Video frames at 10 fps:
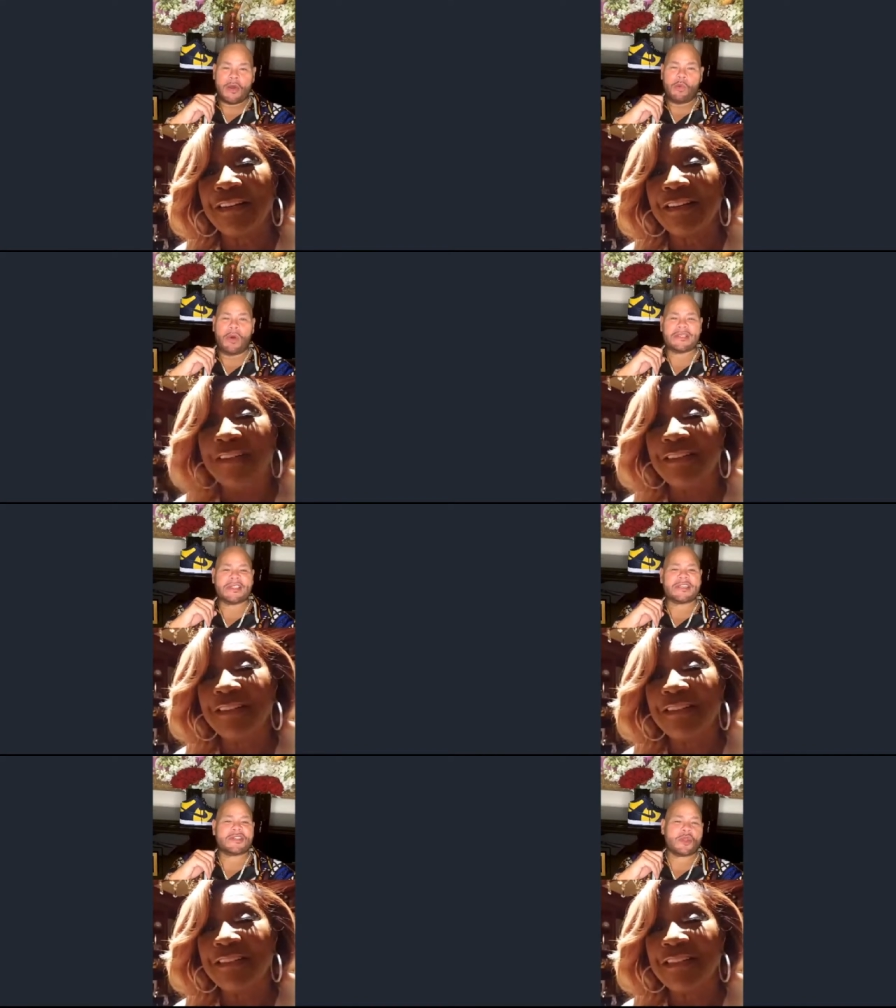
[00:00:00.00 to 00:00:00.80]
What's the
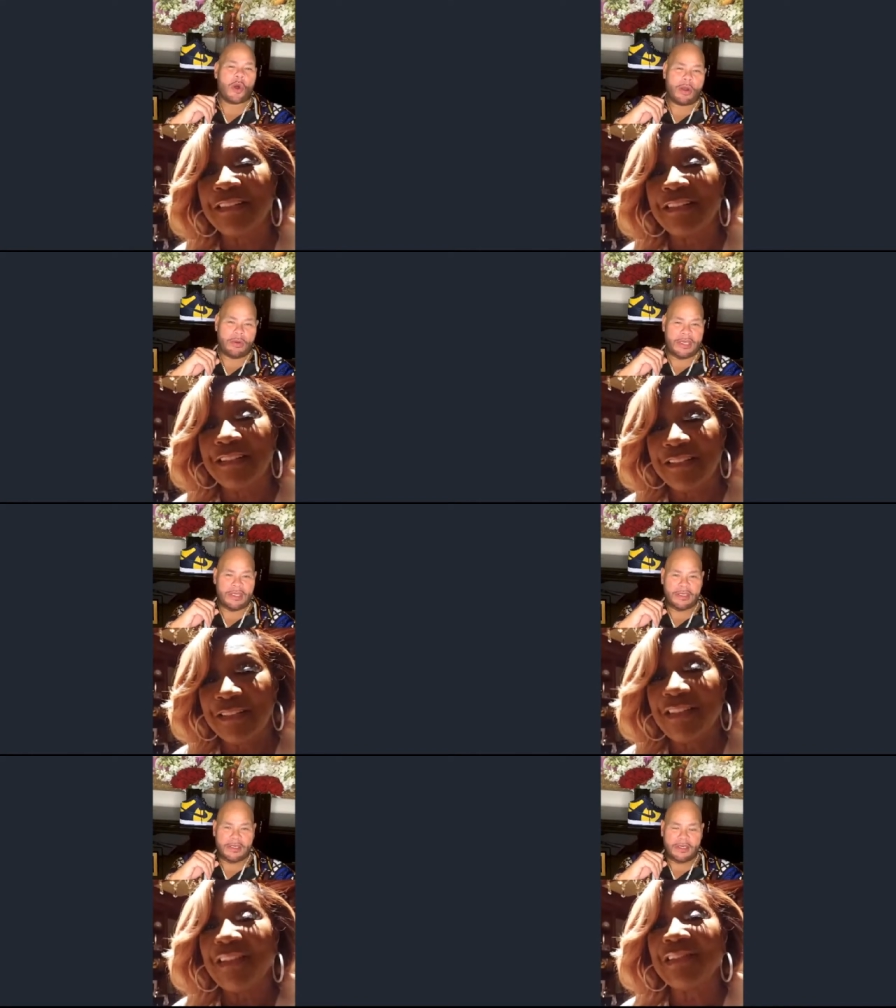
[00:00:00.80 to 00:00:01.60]
story
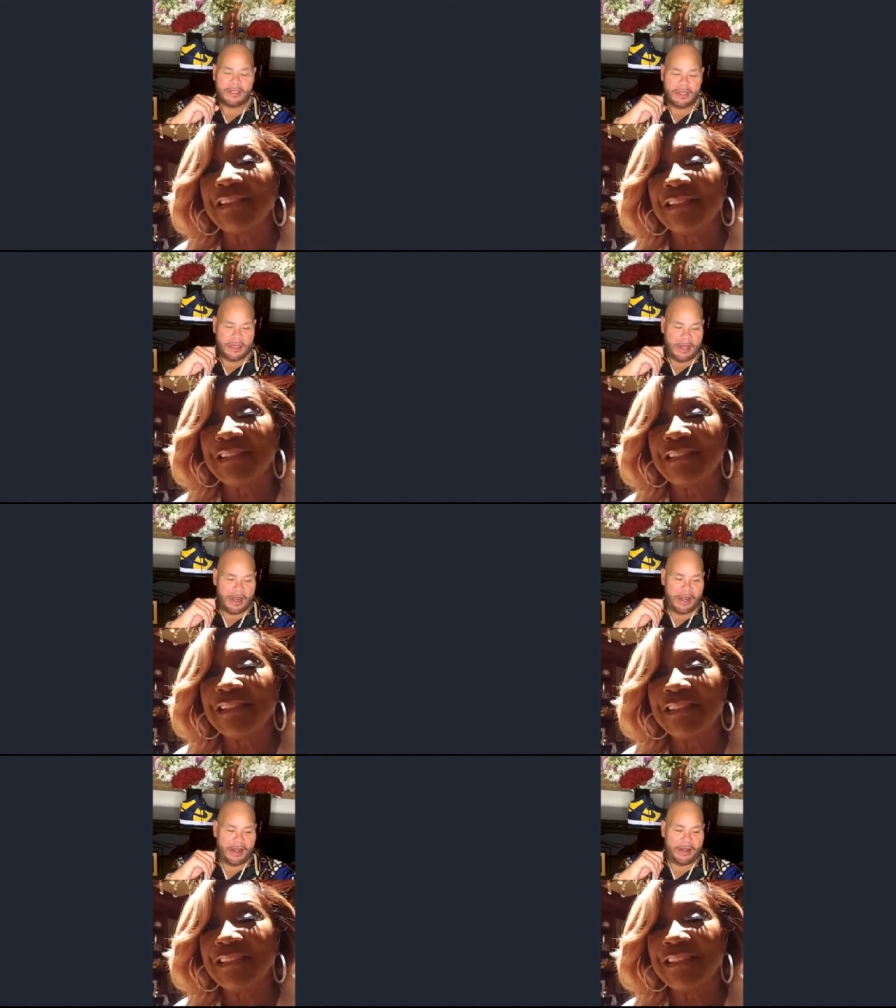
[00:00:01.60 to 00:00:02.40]

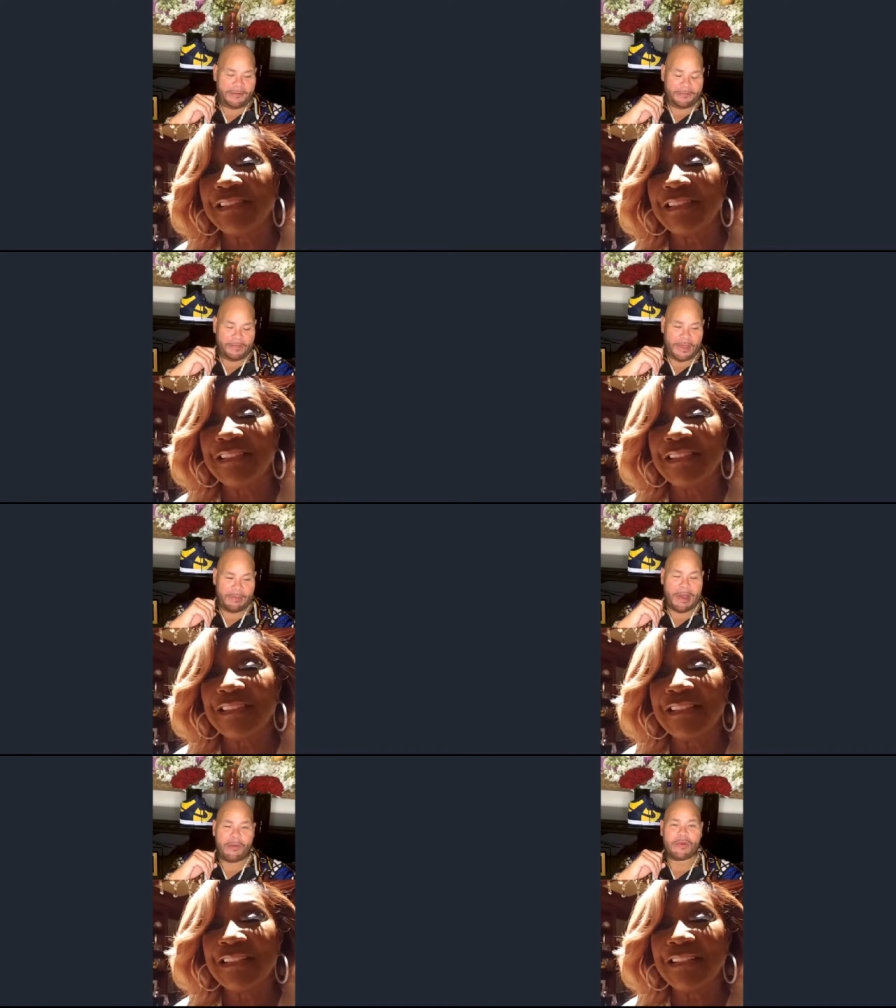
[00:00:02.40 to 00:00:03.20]
uh,
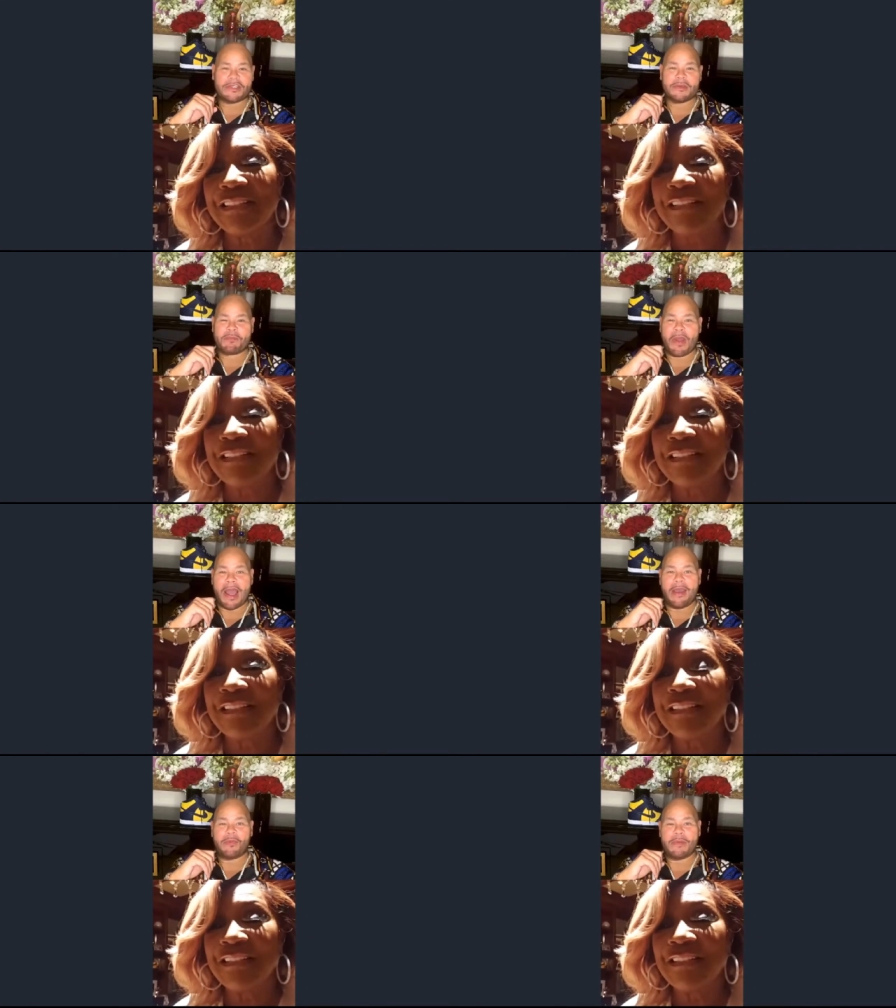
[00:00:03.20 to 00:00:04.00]
about Richard
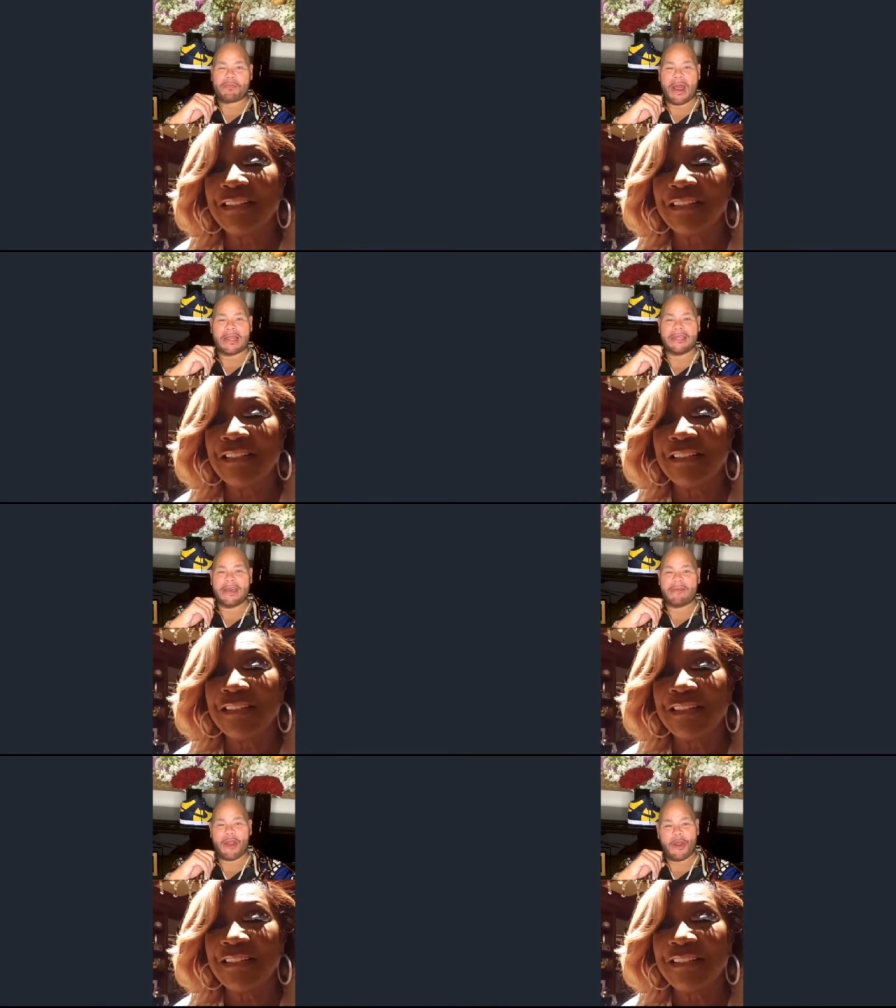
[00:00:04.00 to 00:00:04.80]
Pryor we probably
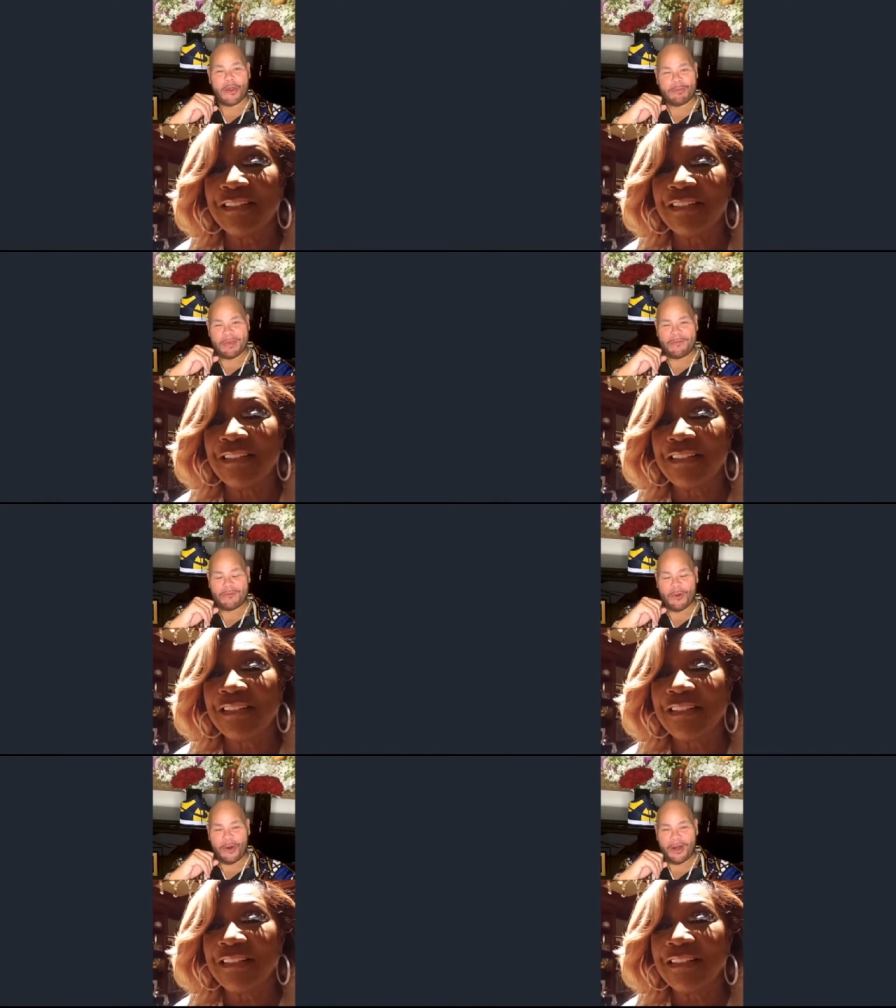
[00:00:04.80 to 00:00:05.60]
never heard
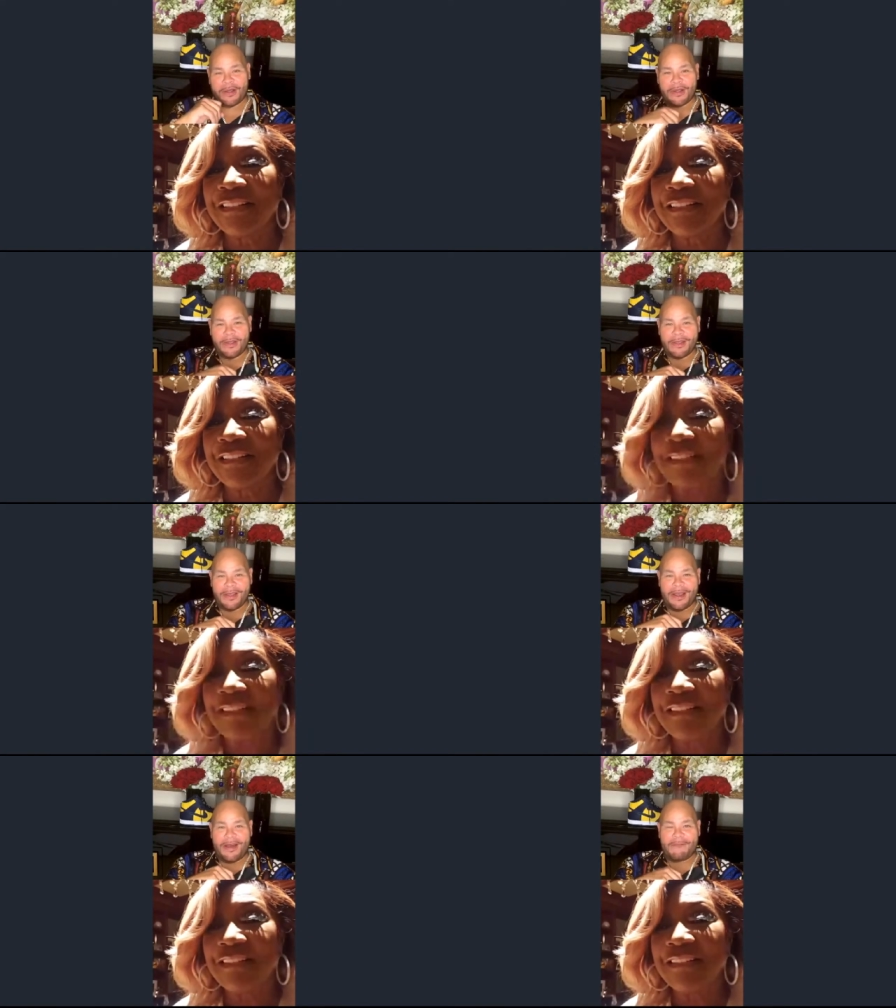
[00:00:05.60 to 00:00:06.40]
before?
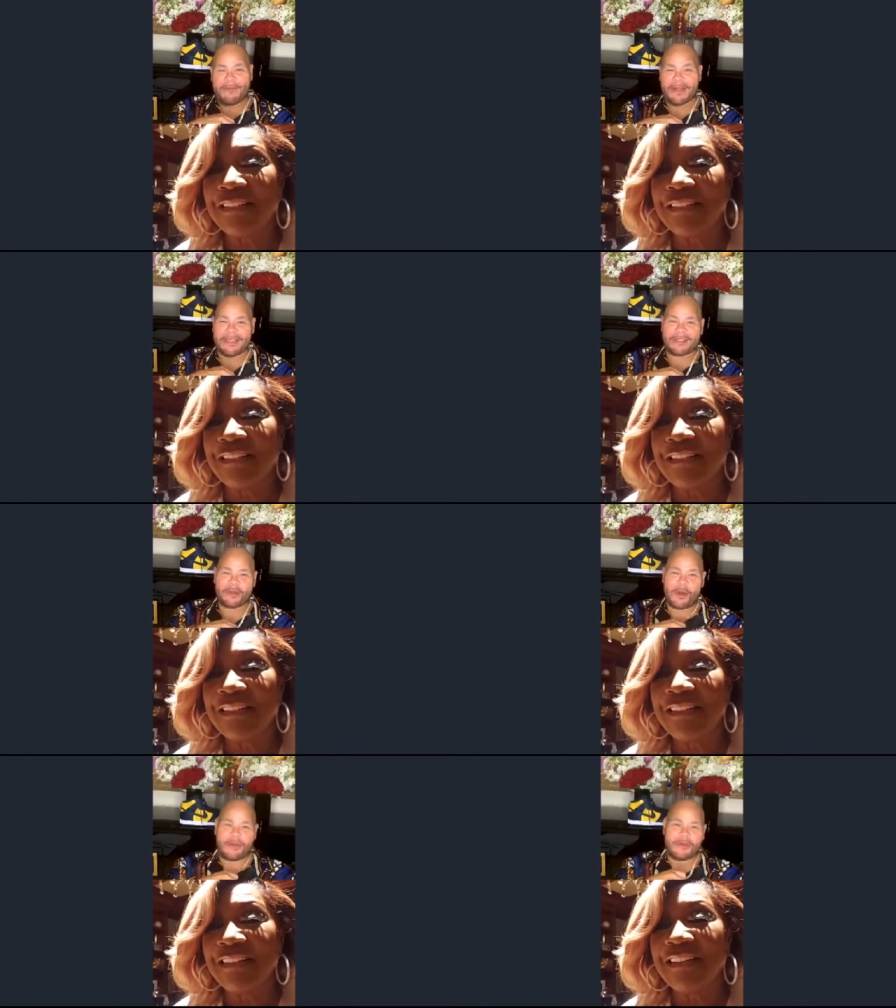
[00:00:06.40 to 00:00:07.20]
A funny
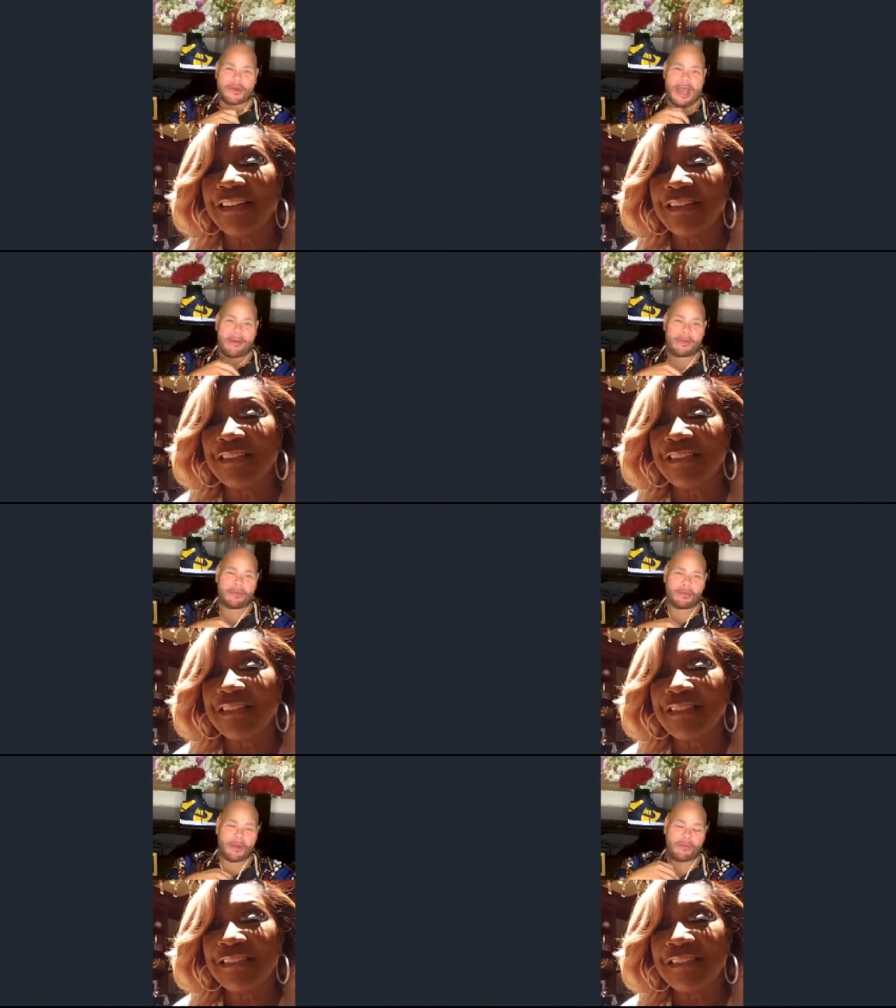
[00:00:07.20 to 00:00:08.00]
story you got
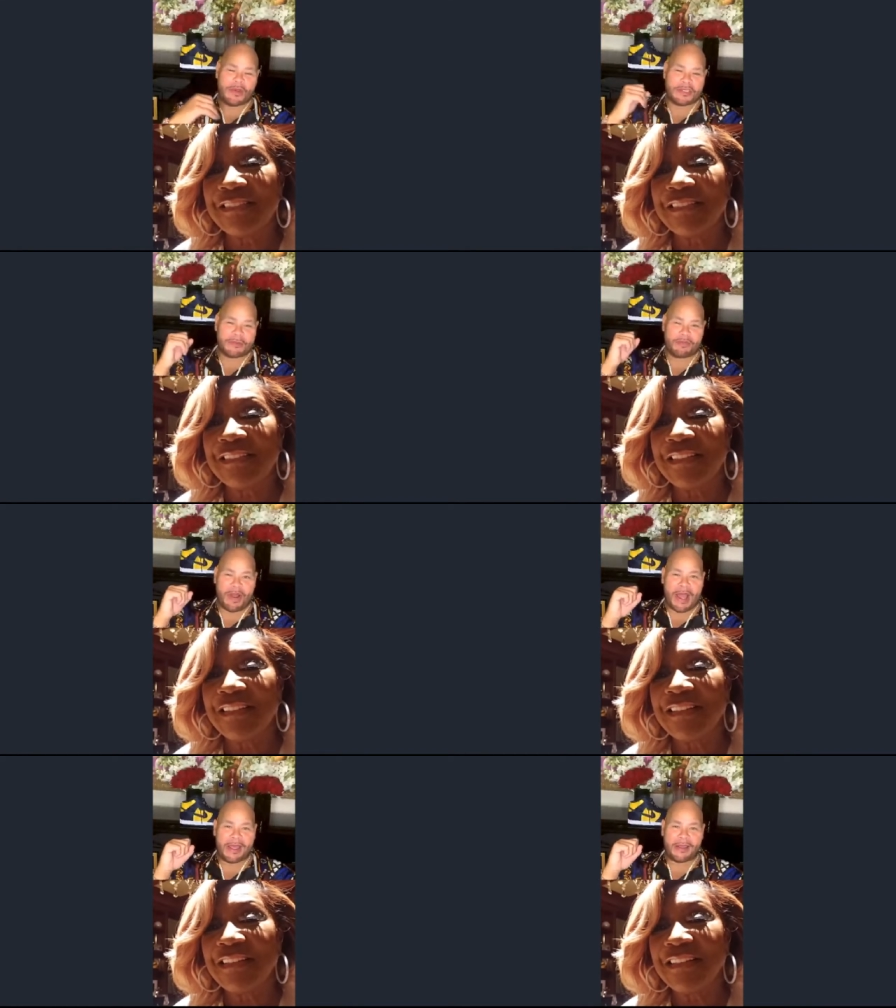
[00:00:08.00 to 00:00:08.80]
with Richard Pryor.